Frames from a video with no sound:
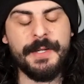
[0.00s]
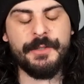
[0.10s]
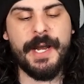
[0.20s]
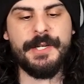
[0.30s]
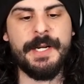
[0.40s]

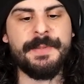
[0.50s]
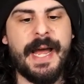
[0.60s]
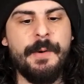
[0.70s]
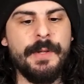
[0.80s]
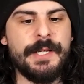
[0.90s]
stratagems,
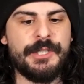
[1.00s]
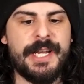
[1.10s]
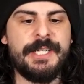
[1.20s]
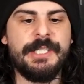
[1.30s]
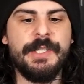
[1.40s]
I will
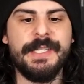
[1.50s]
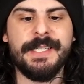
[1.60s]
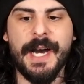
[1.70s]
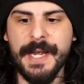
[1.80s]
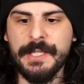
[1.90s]
exchange it to
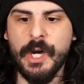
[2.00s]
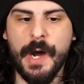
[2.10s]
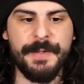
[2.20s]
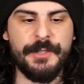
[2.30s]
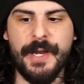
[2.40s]
this
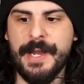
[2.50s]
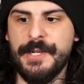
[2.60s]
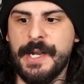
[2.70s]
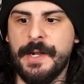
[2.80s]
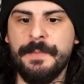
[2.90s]
uncommon
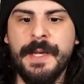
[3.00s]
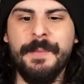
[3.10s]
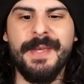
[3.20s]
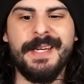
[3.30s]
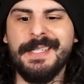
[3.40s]
stratagem
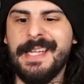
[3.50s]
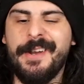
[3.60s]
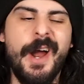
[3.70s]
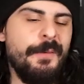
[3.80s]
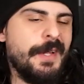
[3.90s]
because
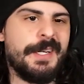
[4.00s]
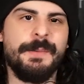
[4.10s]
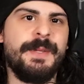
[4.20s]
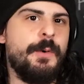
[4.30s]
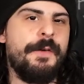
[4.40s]
they're not really going
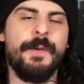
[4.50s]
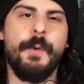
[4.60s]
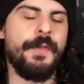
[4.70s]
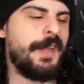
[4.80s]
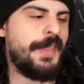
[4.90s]
to be going for
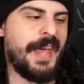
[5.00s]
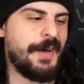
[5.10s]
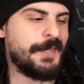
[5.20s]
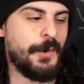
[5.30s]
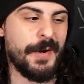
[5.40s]
more than a
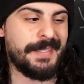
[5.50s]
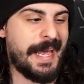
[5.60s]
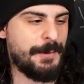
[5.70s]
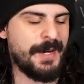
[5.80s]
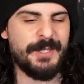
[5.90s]
thousand coins
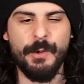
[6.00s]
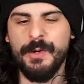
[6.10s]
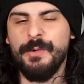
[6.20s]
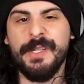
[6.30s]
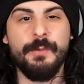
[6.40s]
anyways. No
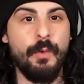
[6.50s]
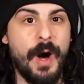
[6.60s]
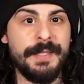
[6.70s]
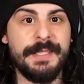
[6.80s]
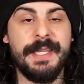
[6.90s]
one really
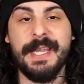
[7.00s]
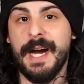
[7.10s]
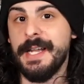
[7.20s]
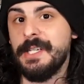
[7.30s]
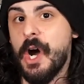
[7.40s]
wants the
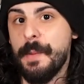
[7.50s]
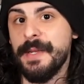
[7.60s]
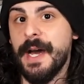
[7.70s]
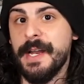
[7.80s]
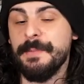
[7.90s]

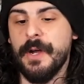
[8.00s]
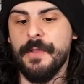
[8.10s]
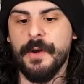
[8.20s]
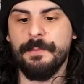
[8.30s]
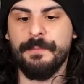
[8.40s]
uncommon items
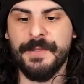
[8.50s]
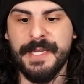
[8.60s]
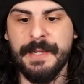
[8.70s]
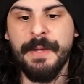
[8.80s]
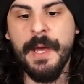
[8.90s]
on their
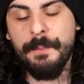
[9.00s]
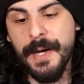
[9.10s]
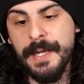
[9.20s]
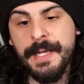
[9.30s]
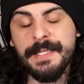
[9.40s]
team,
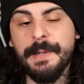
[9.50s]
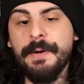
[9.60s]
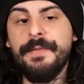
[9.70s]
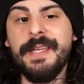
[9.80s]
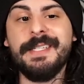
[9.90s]
but
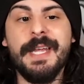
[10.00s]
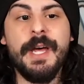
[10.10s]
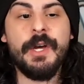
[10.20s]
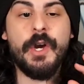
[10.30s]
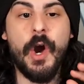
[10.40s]
some of these
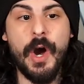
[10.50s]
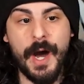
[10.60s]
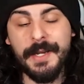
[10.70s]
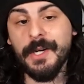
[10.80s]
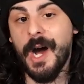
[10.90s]

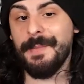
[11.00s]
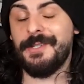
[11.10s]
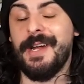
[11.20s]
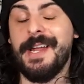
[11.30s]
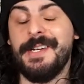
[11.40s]

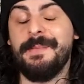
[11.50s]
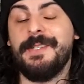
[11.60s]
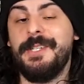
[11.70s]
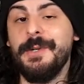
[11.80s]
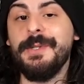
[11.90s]
uncommon stratagems do